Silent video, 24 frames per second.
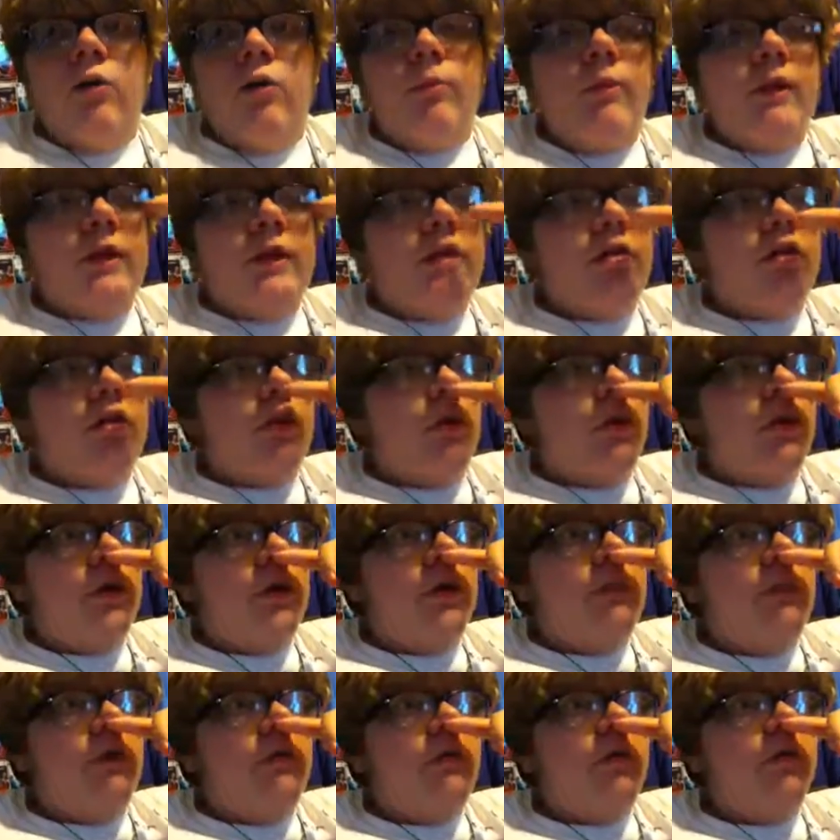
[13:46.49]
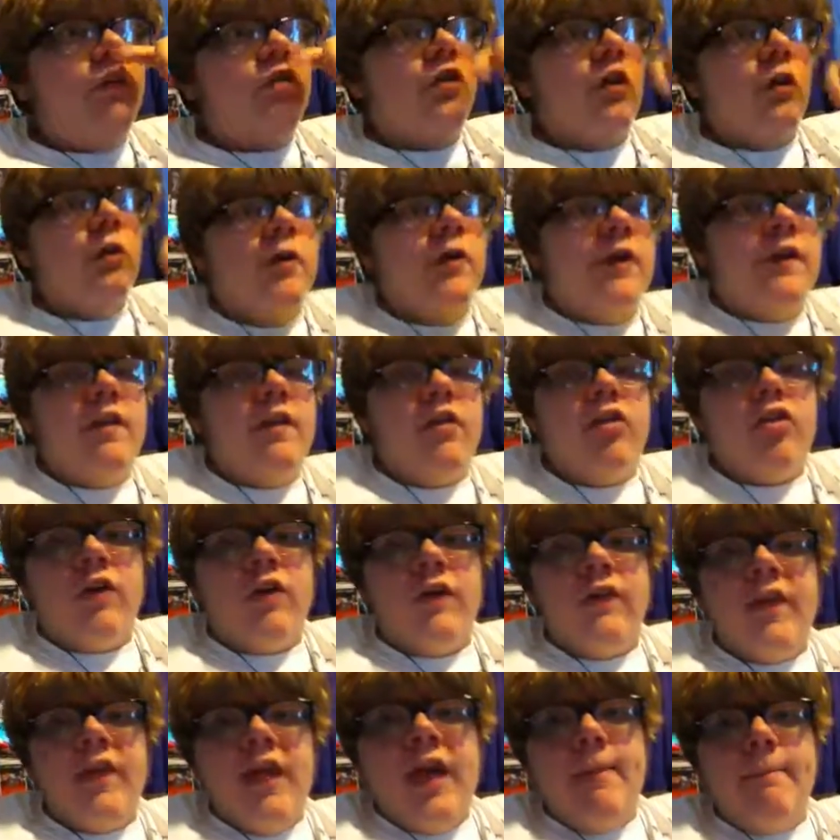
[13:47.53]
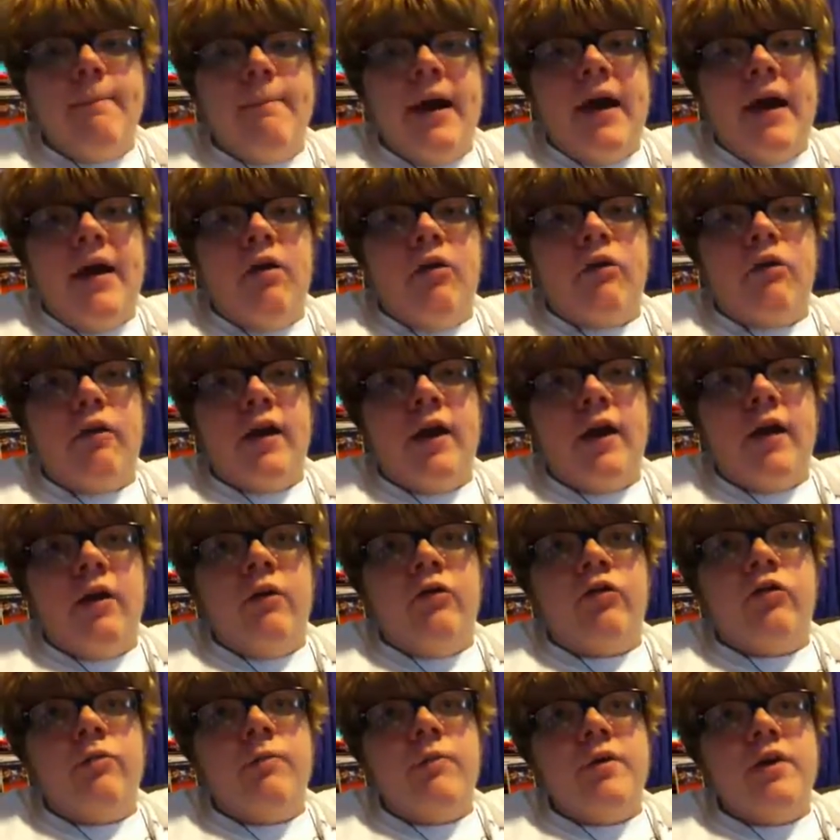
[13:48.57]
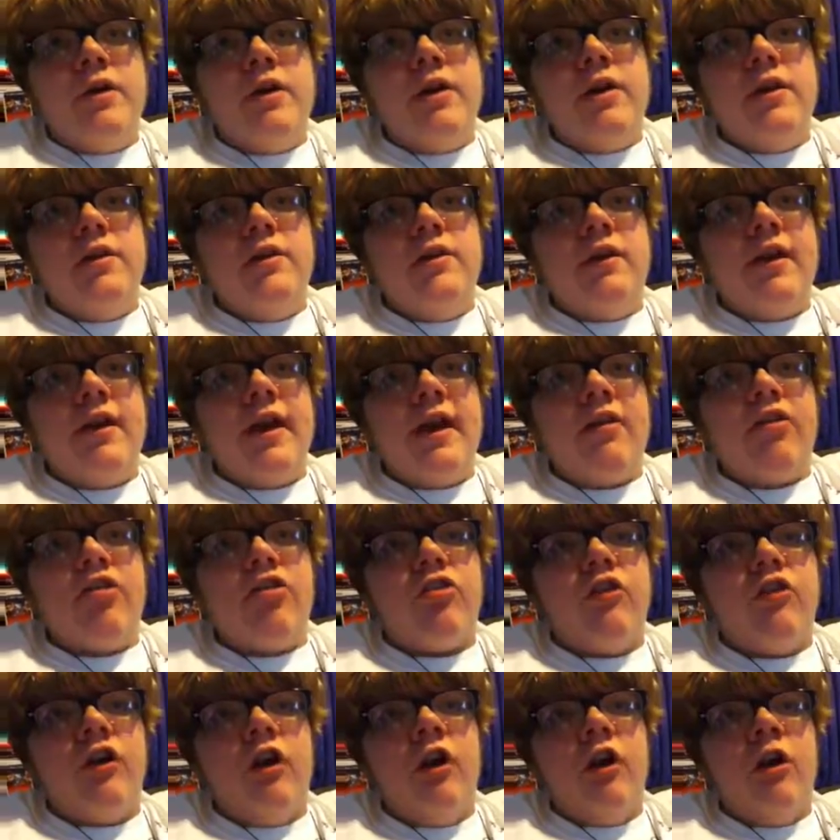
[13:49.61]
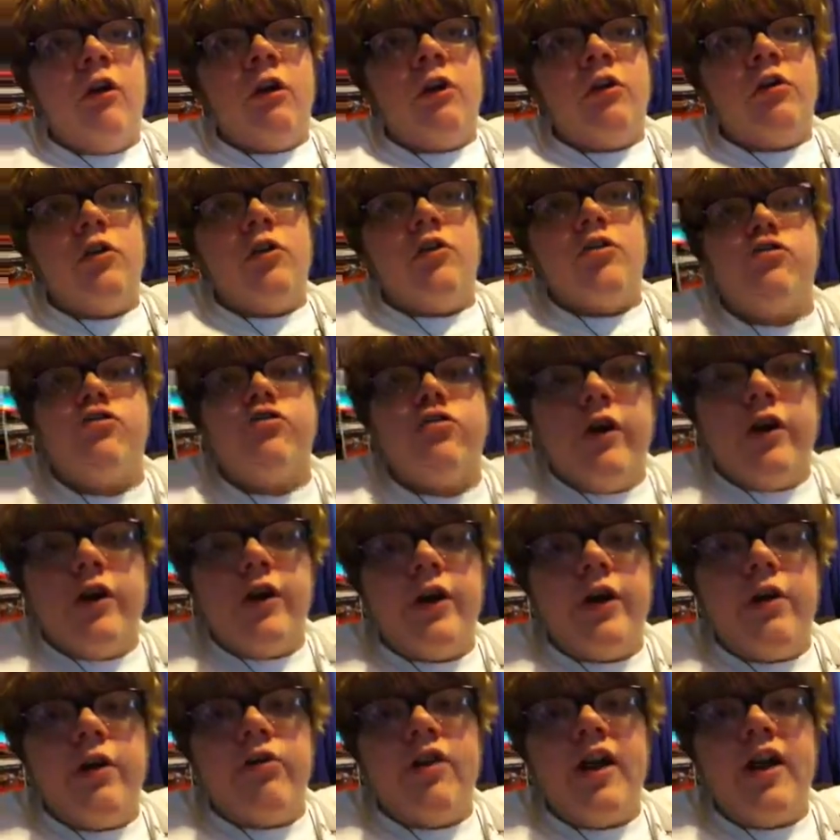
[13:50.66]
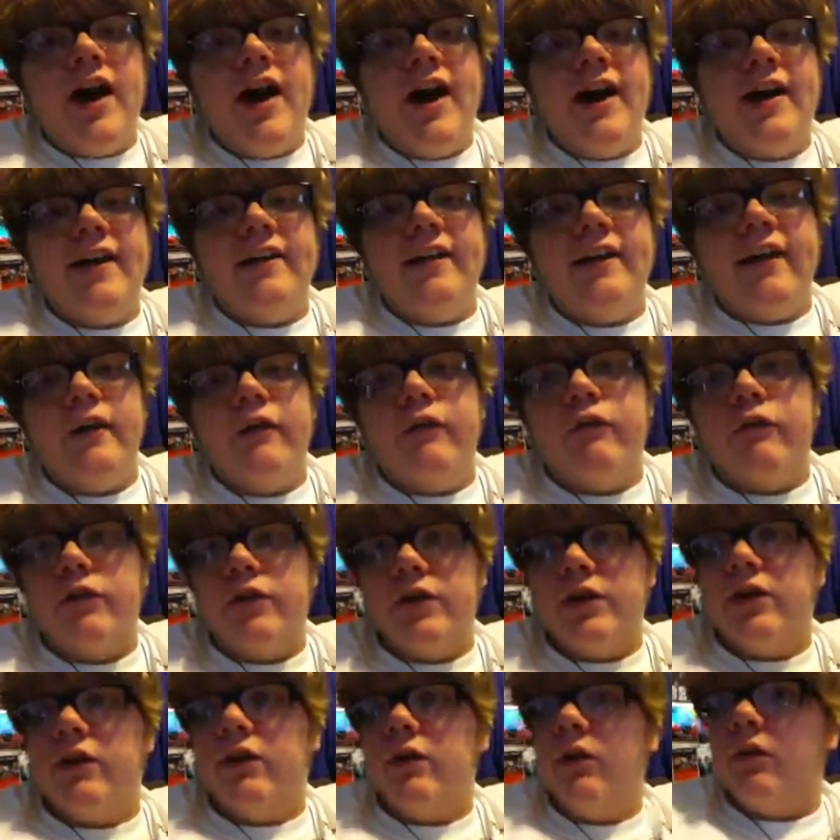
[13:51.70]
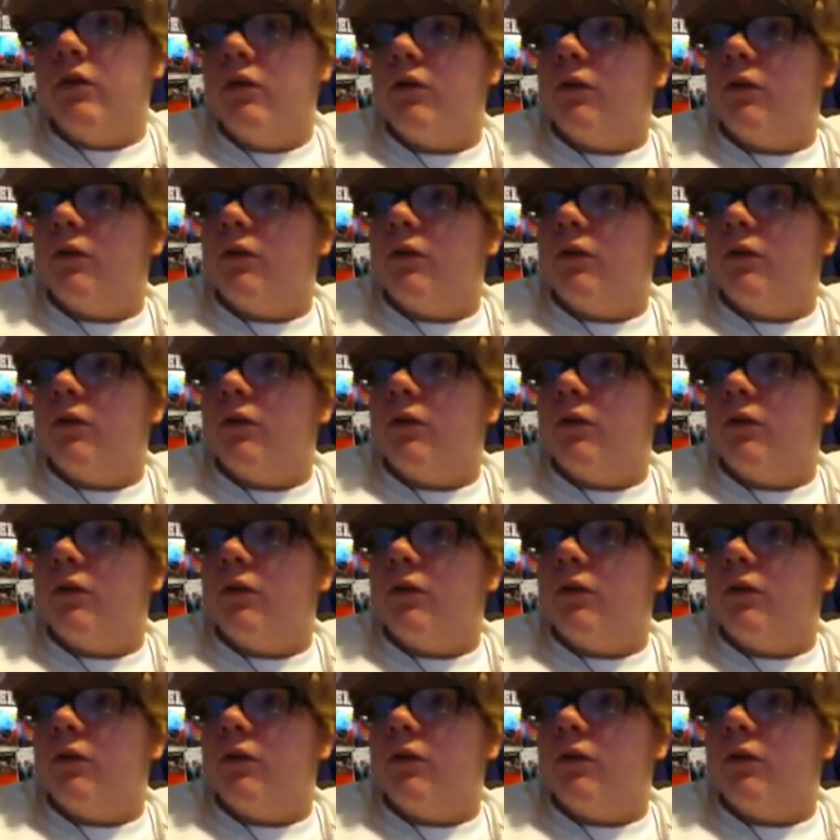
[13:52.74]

but he's going to be returning this Sunday at Battleground to be the guest star on Chris Jericho's highlight reel.